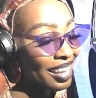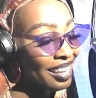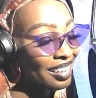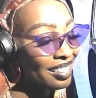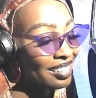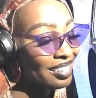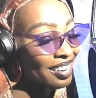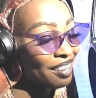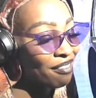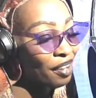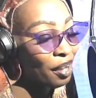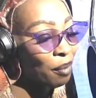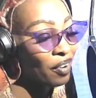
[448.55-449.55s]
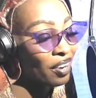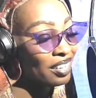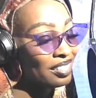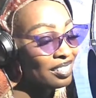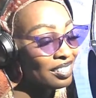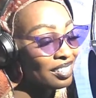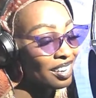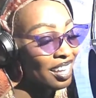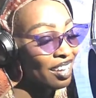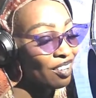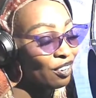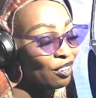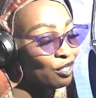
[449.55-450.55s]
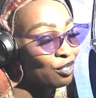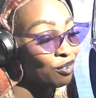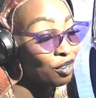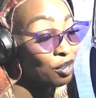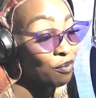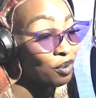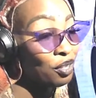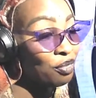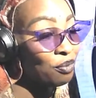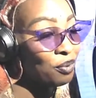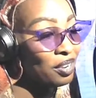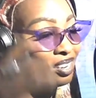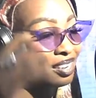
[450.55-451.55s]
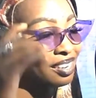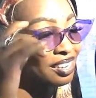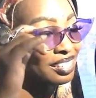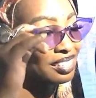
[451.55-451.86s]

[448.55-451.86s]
And the day vibrates today on the 21-3.